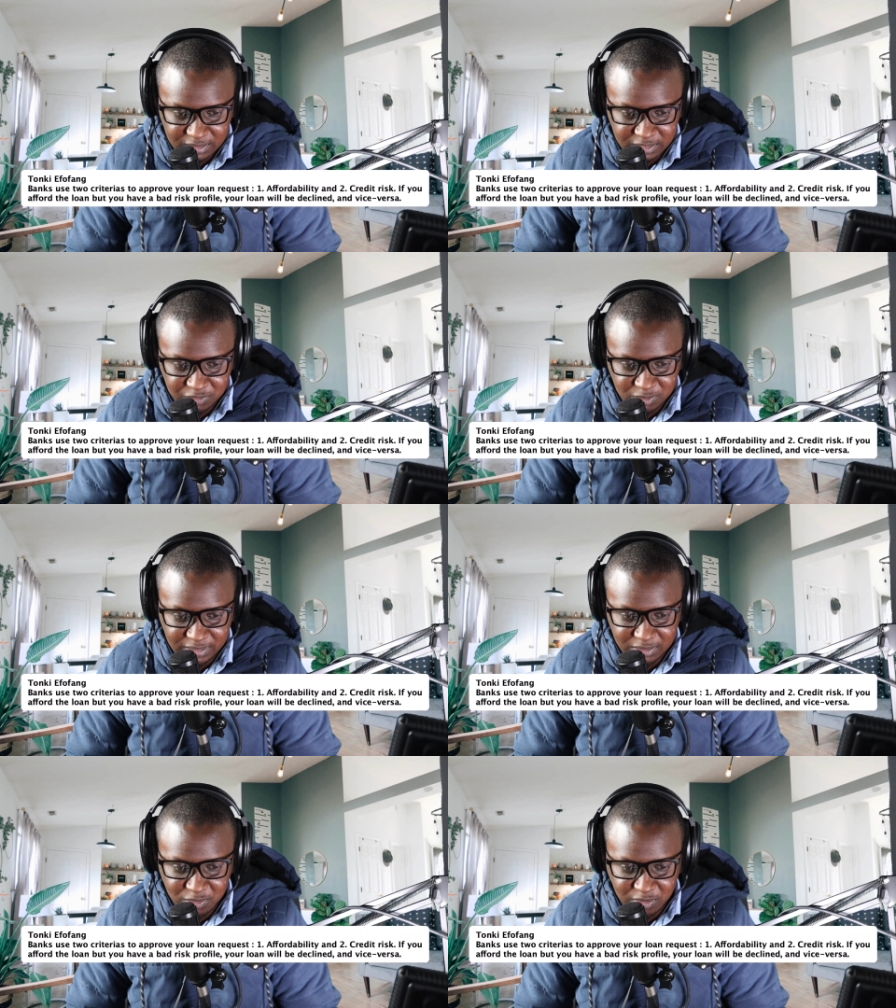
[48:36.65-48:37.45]
If you
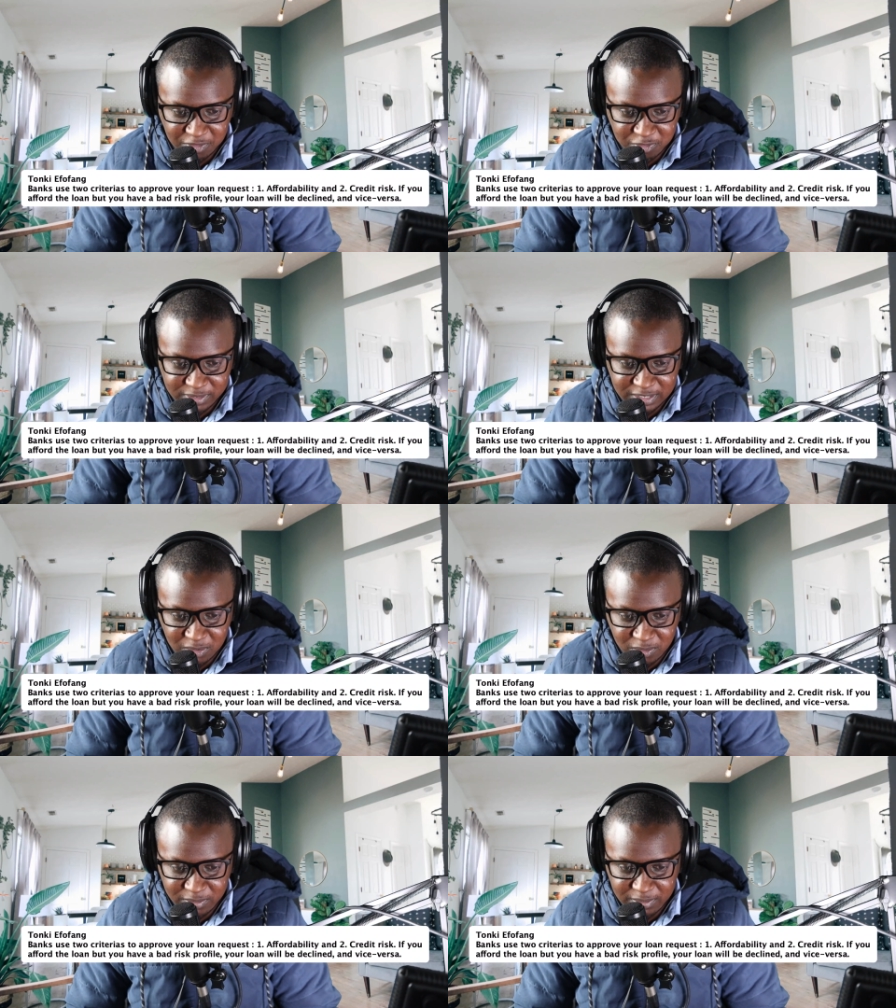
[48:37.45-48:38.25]
afford the
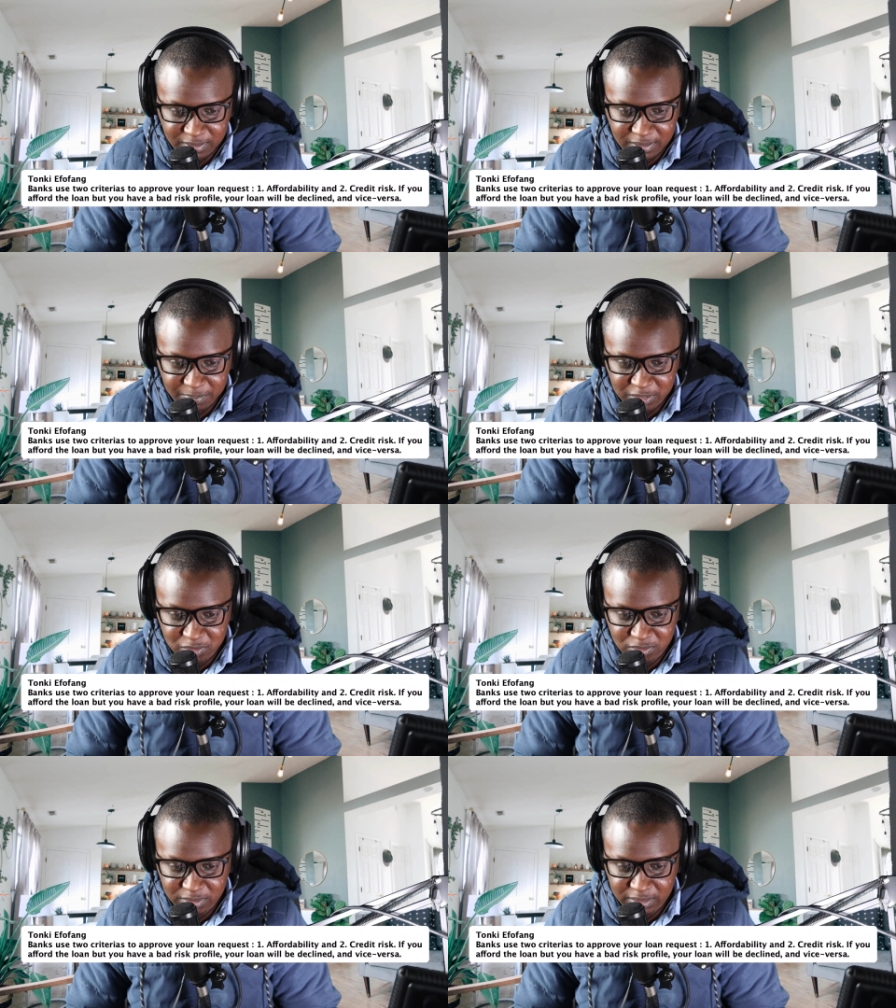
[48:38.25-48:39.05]
loan,
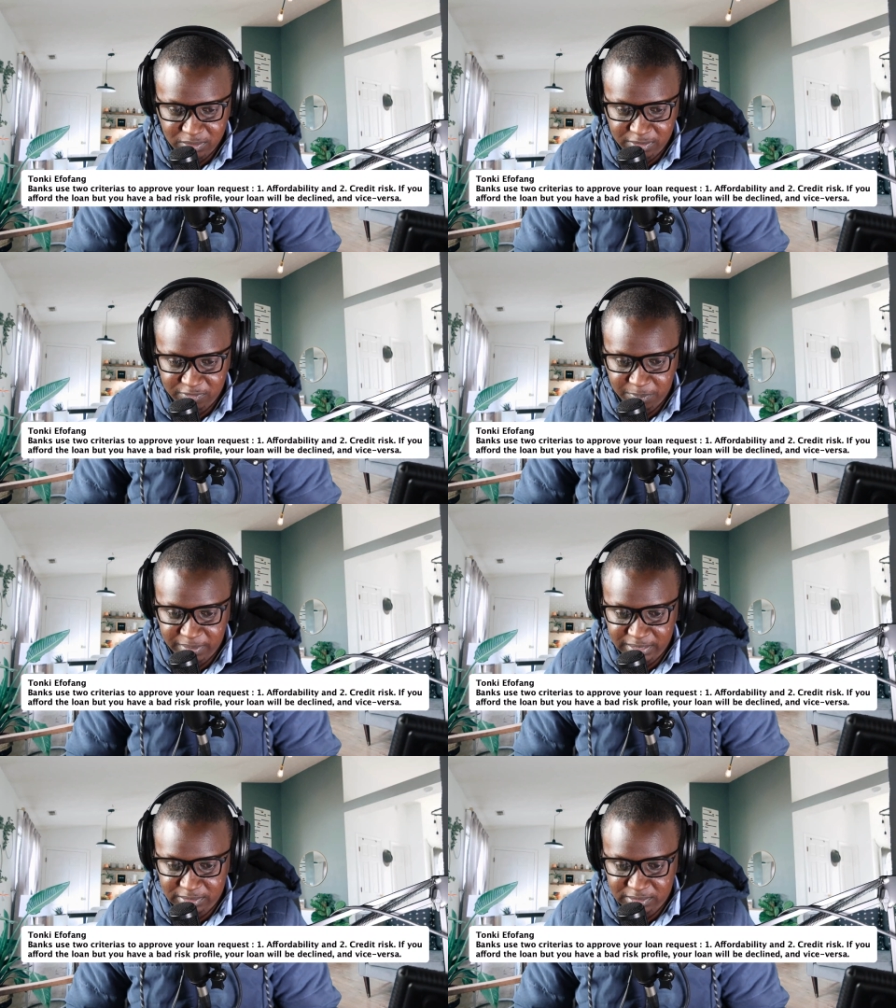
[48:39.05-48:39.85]
but you have a
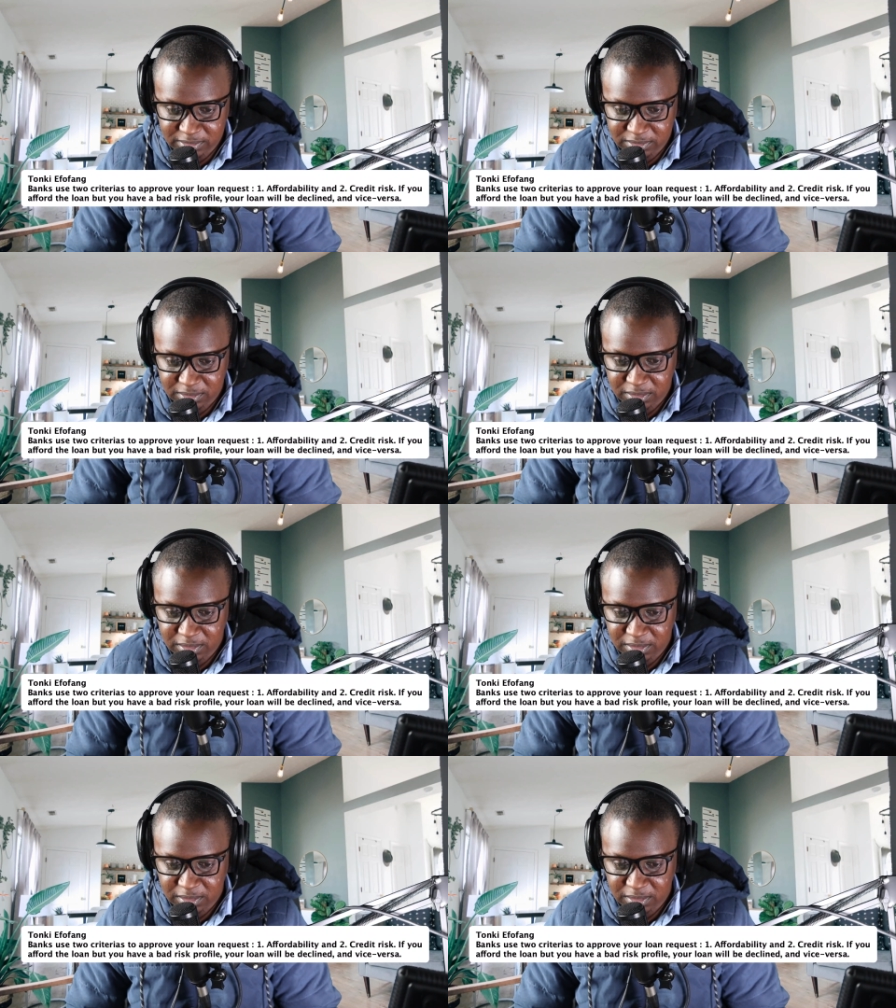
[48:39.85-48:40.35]
bad risk,